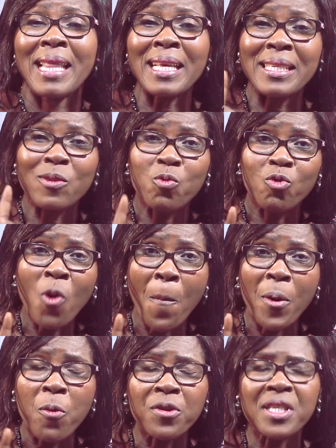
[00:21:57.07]
That is
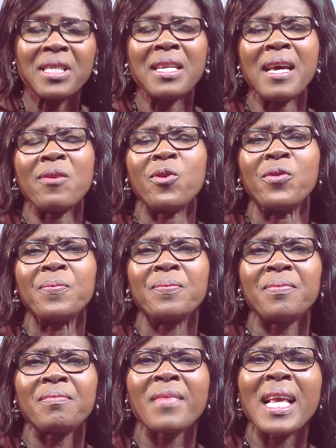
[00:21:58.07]
number one scenario.
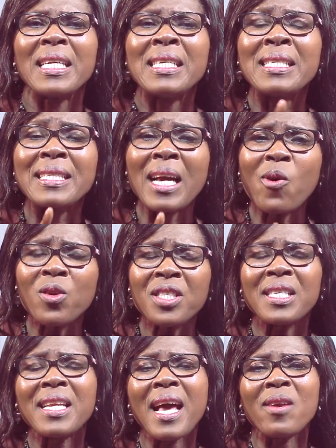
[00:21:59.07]
The second
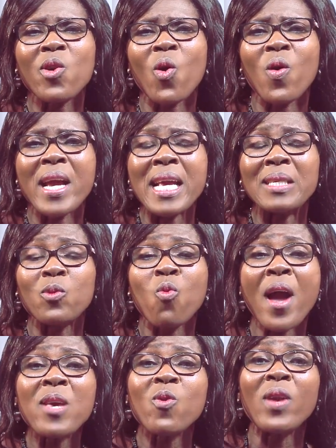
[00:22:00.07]
scenario is
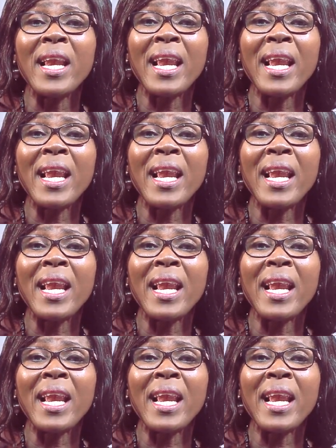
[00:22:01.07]
when you